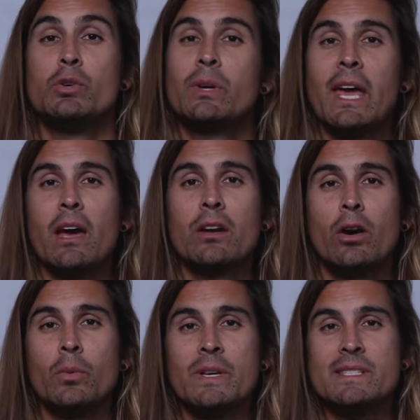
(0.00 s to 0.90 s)
You can
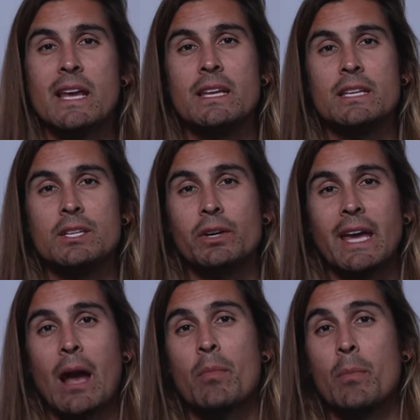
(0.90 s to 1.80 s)
always send in your
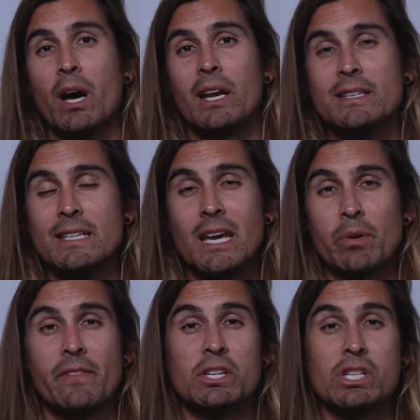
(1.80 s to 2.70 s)
camera body to get
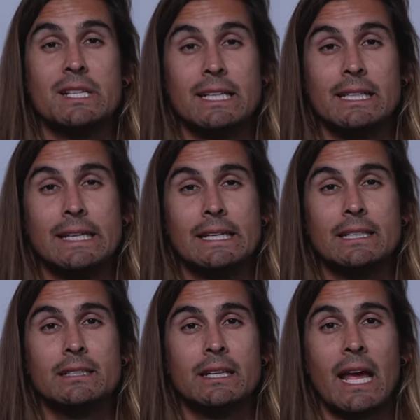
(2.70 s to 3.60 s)
professionally cleaned